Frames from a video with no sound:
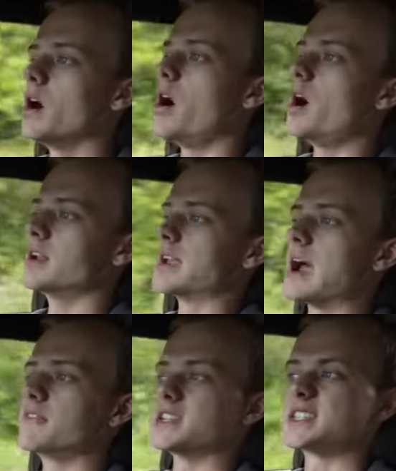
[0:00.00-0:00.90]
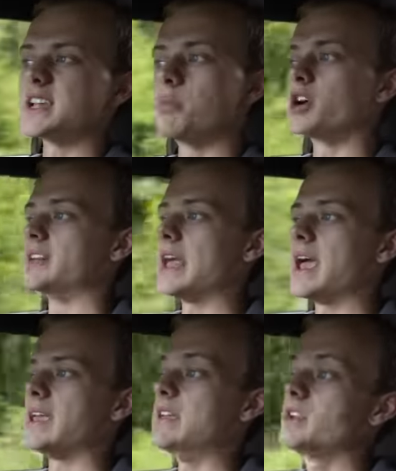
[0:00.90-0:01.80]
on kind of a summer
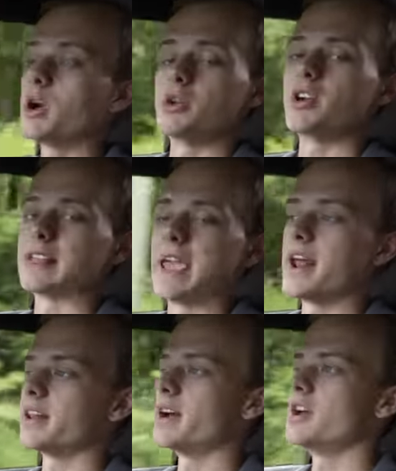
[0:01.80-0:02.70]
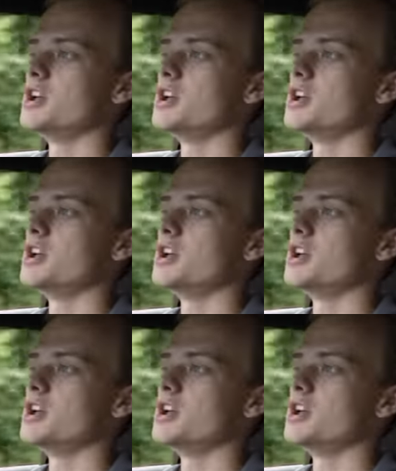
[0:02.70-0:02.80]
day, even up here in Canada,